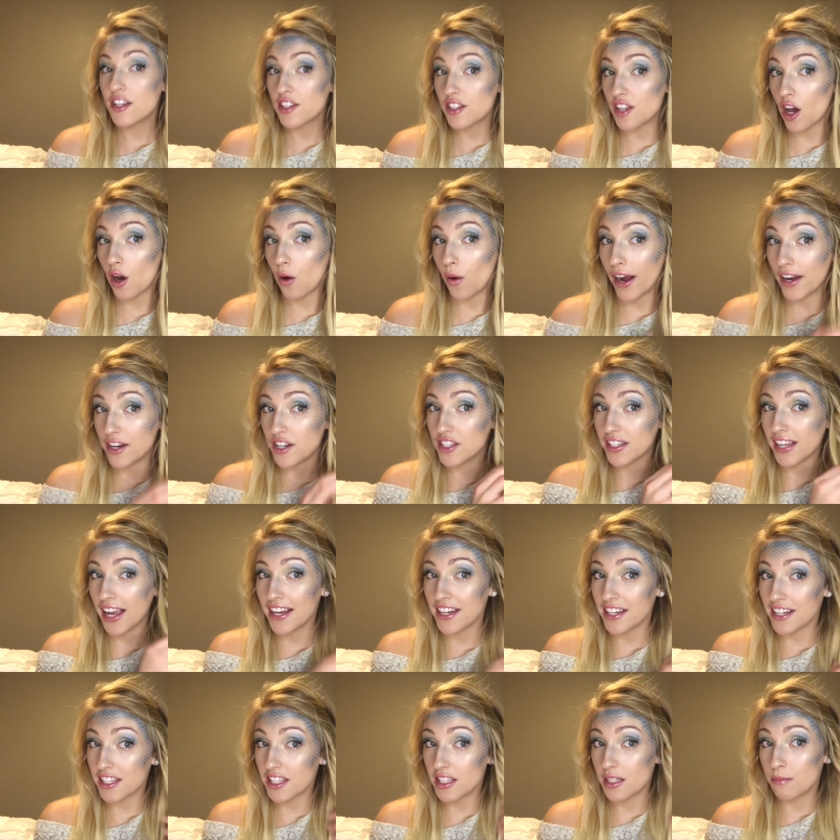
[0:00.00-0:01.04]
So I just
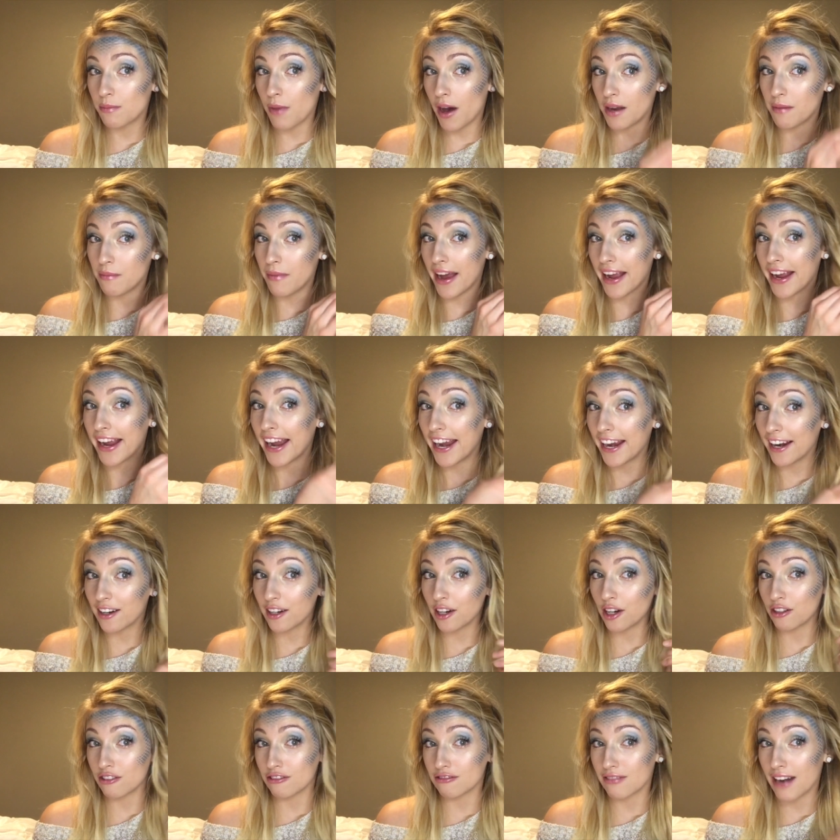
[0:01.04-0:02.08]
kind of spun my
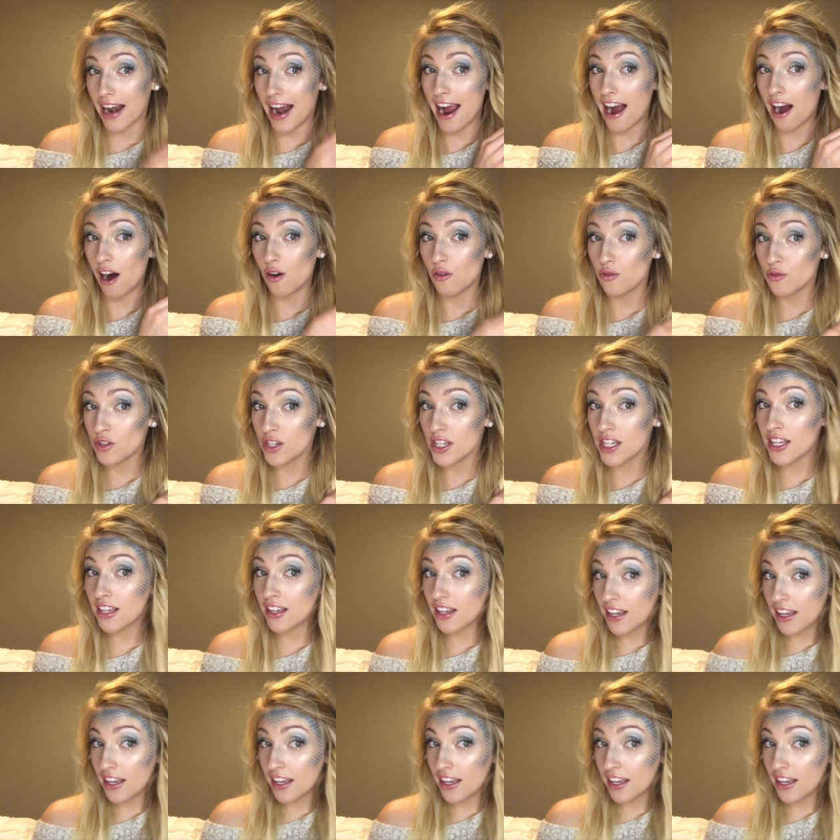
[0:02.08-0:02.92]
hair around